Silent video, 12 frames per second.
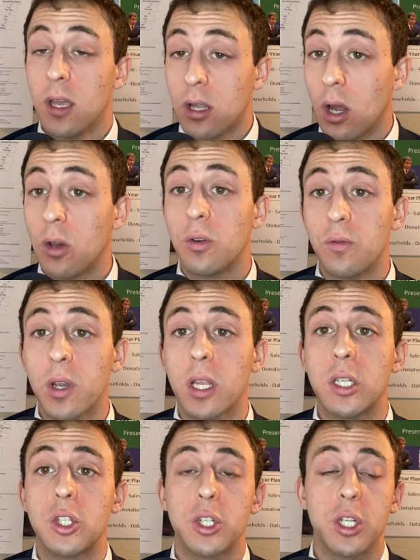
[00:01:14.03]
no, you
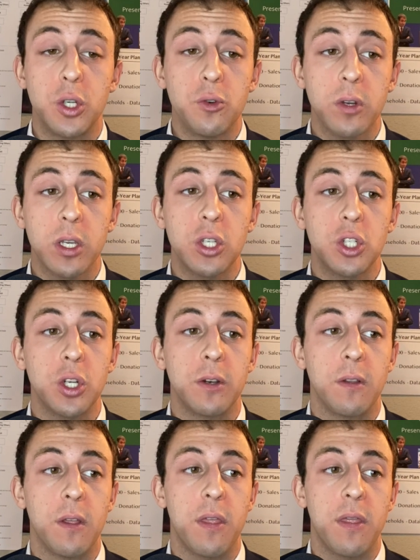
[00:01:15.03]
really
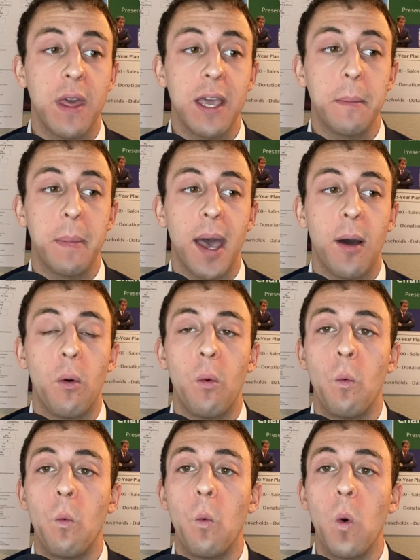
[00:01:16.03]
should think about
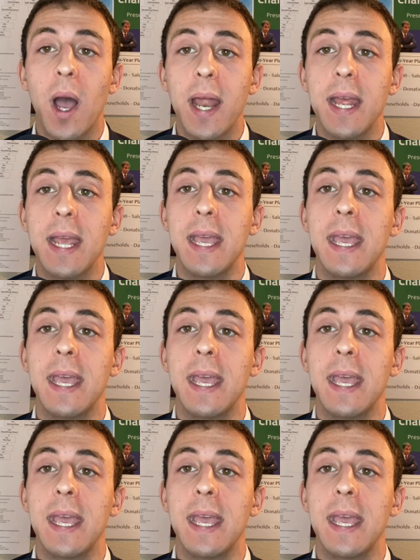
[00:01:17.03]
what